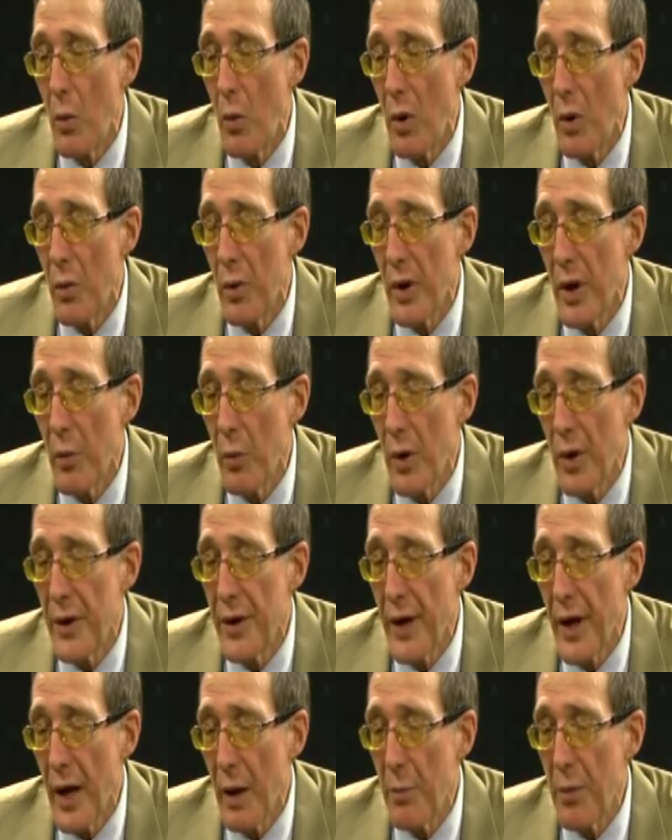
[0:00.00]
what would I want
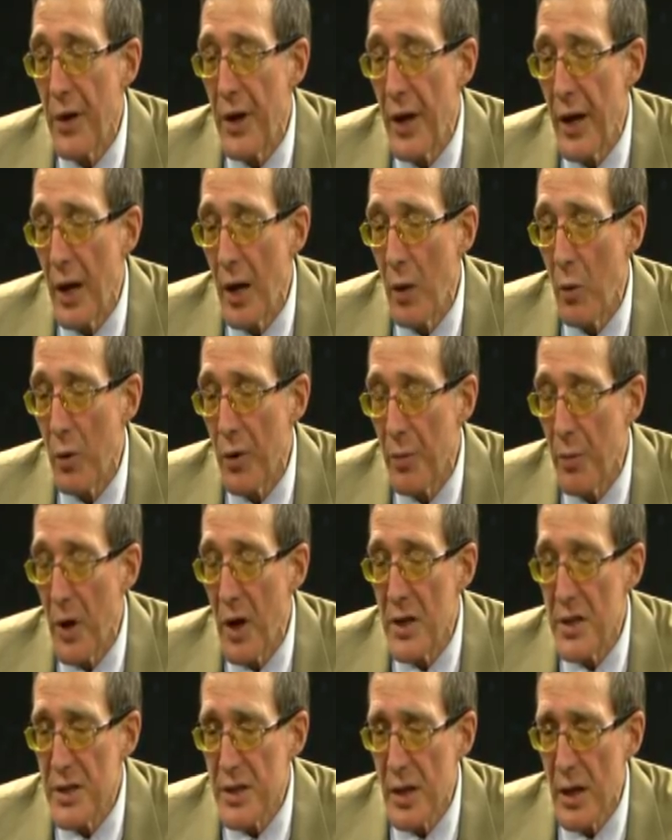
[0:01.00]
to happen now with
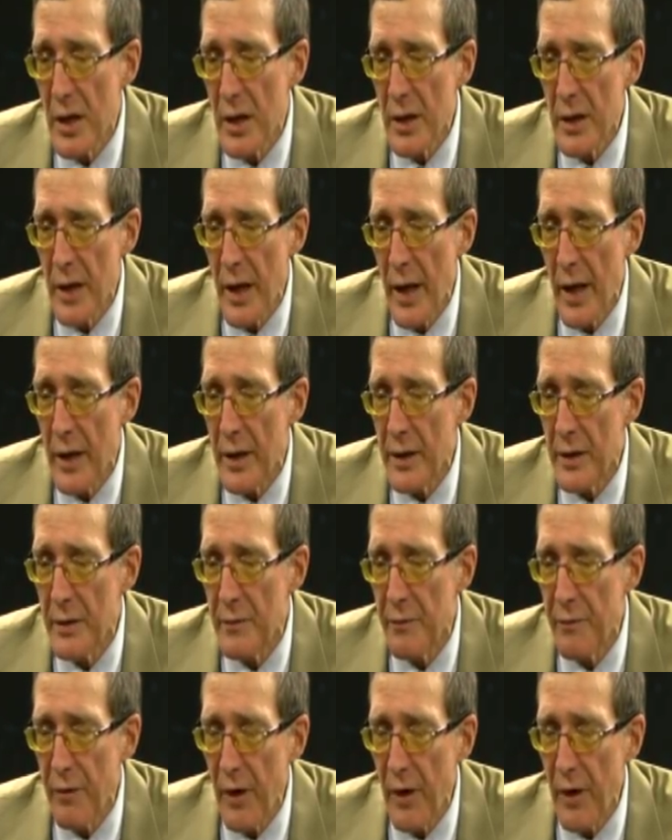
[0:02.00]
my son and